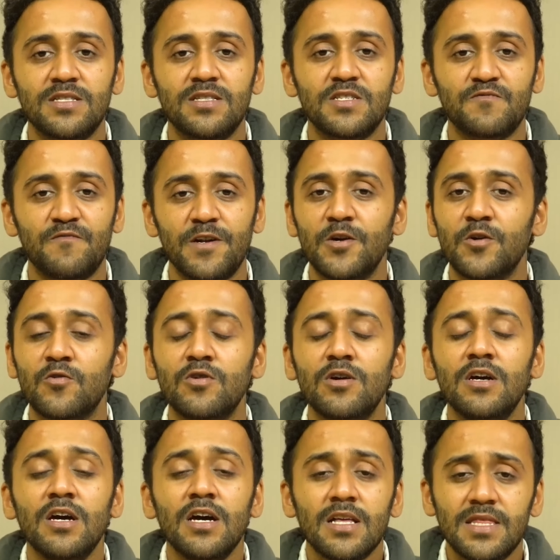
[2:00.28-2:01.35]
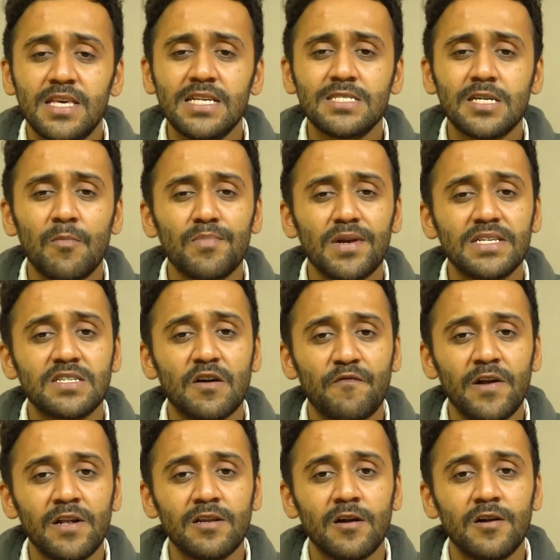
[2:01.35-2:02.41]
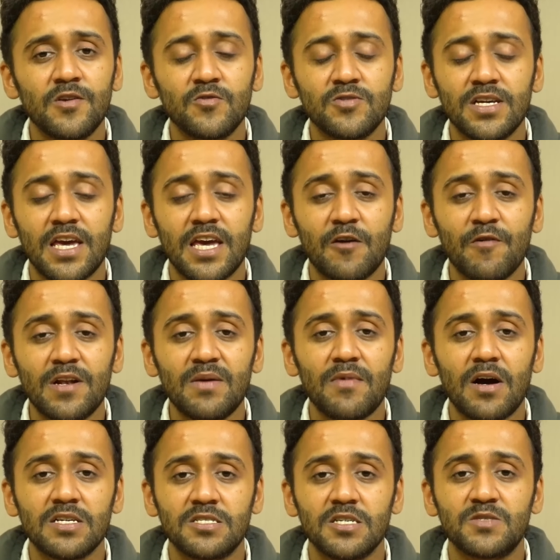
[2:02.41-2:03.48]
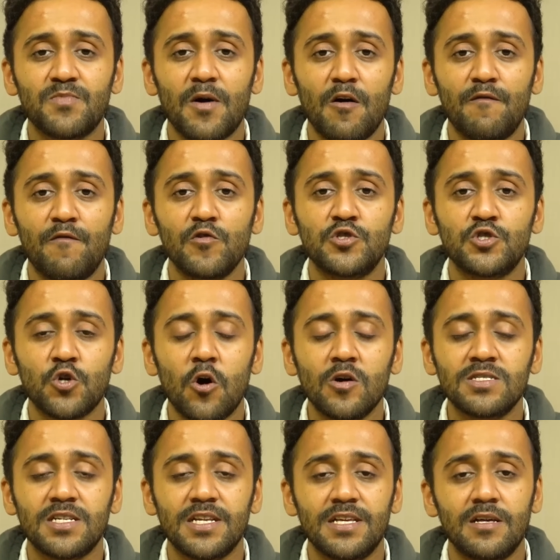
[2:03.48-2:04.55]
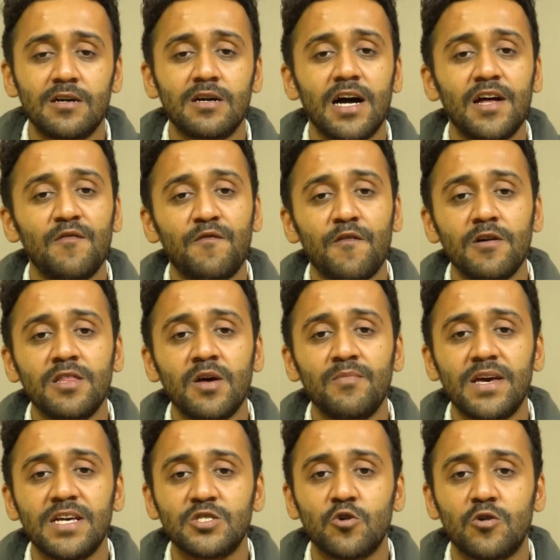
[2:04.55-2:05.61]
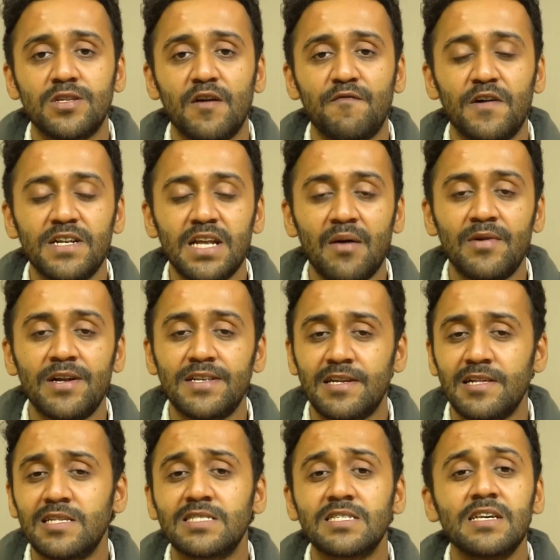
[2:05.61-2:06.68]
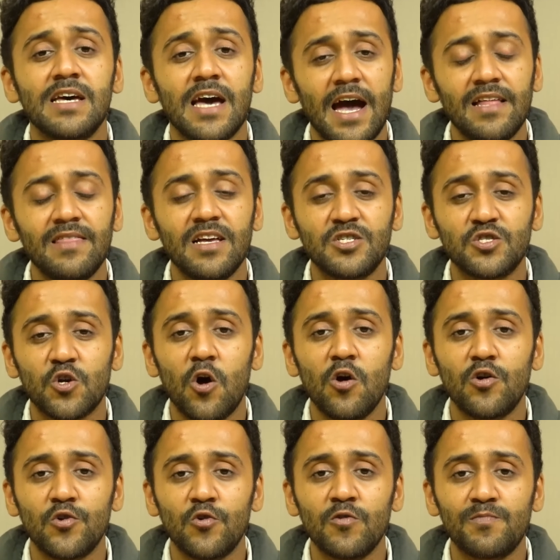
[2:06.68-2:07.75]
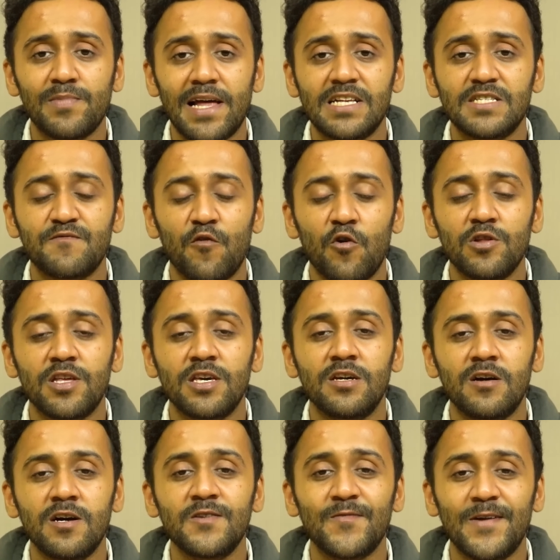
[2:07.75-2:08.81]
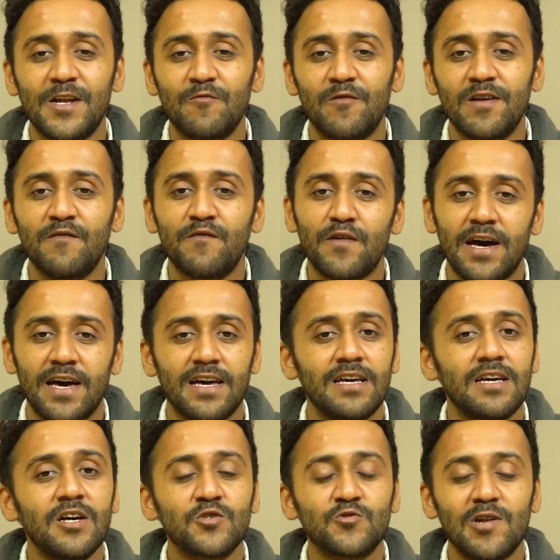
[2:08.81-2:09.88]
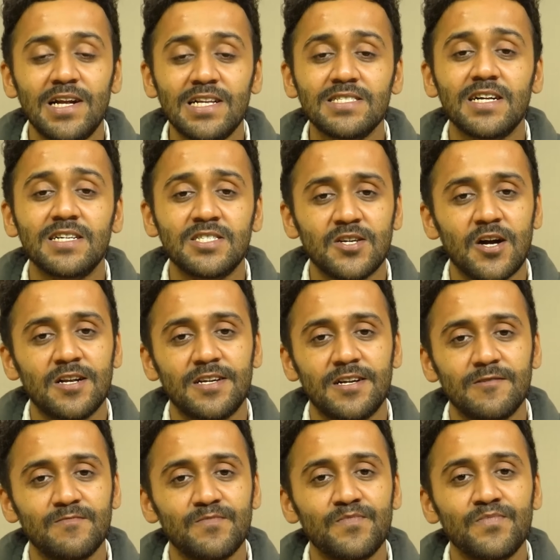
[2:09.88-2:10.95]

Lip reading: in this video. These companies are filtered using Equity Master's powerful stock screener and further based on their fundamentals and their strong growth plans for the year 2025. So let's get started.